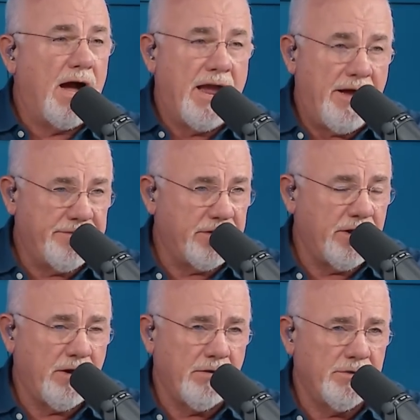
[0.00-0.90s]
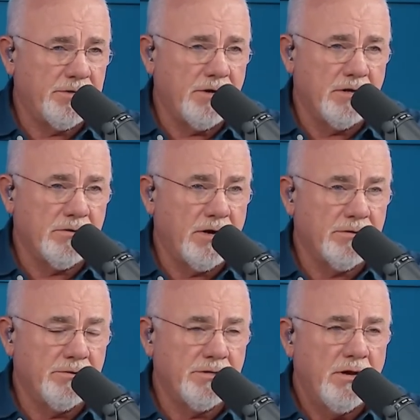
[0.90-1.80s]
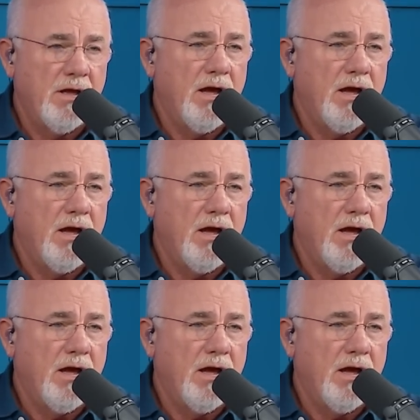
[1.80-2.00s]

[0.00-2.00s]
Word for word: I have to take care of these contractors.